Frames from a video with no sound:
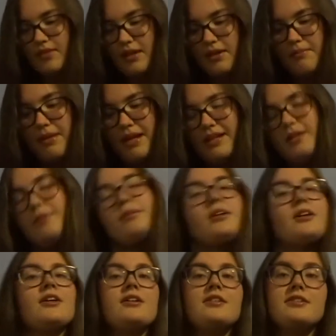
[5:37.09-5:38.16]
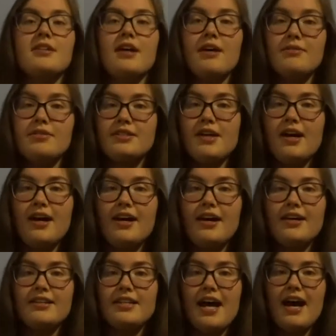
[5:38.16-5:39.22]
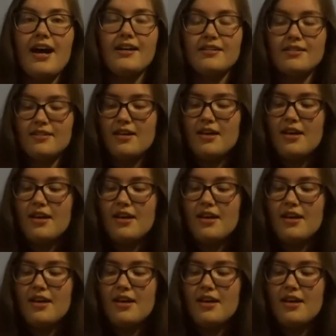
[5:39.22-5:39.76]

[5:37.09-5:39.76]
mainly because I was tired and